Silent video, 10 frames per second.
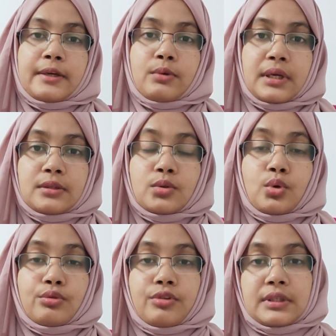you can
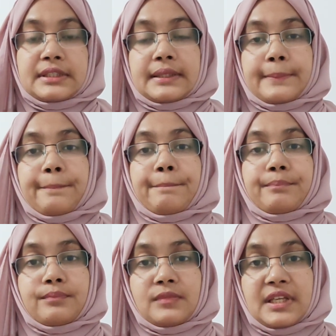go for the
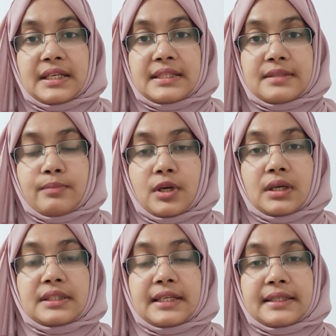next
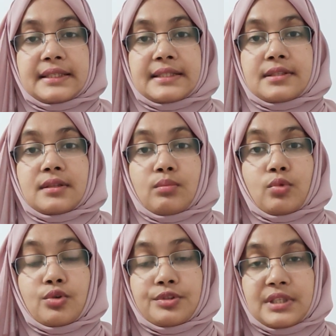part, that is the
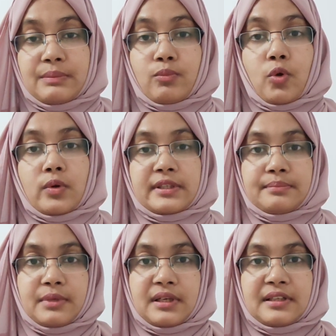most
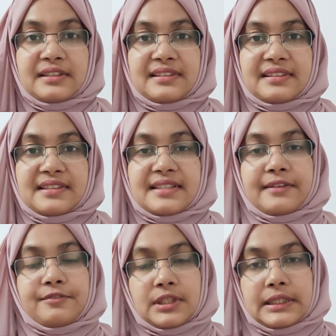important part,
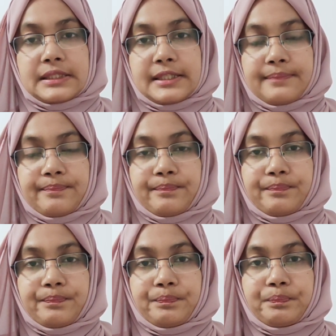safety netting.
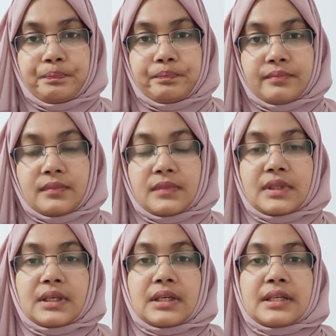
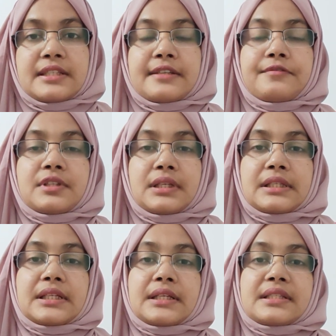Safety
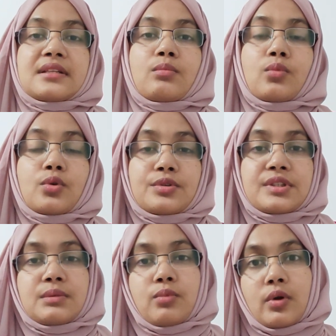netting is the
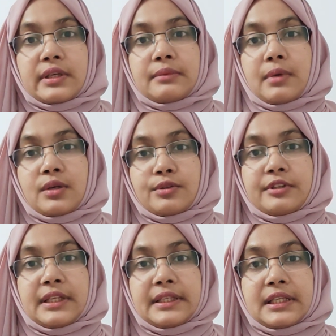most important part
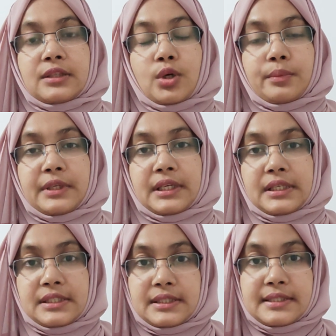of clinical
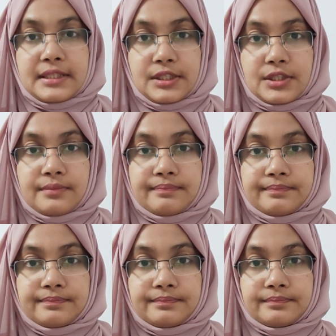communication
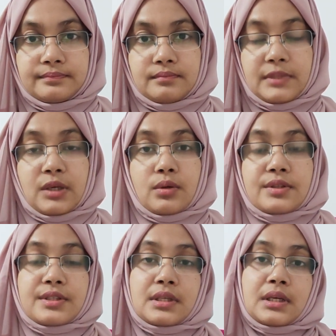session
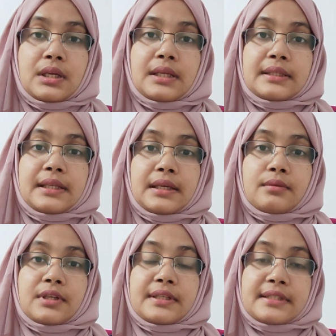because
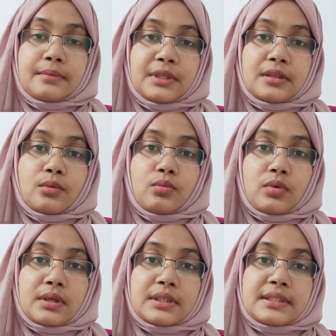the examiner
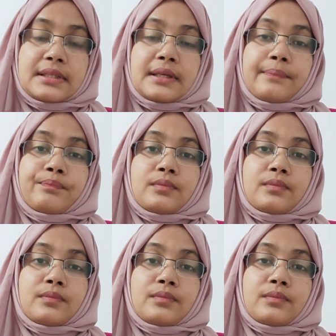wants